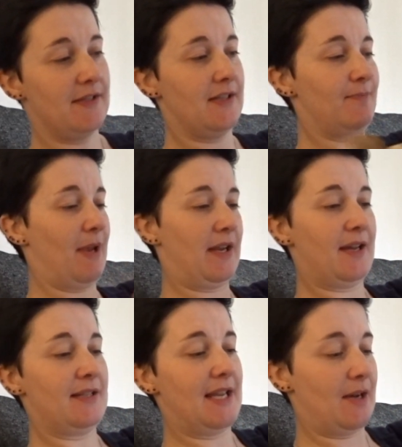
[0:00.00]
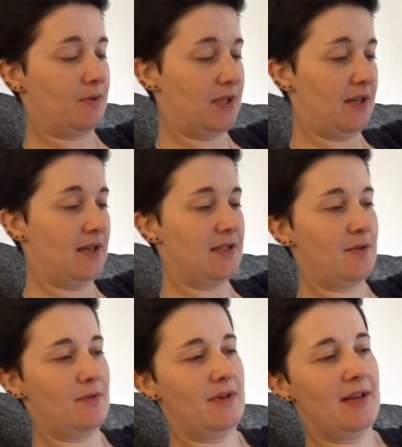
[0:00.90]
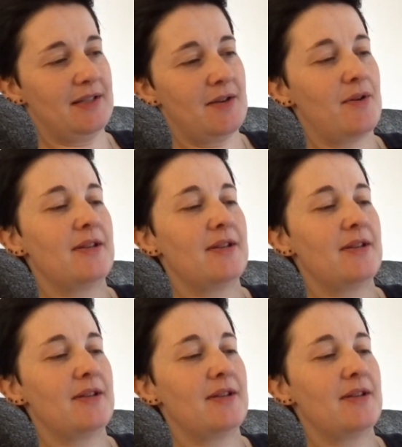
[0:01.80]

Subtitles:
is this big. I doubt it. I don't know.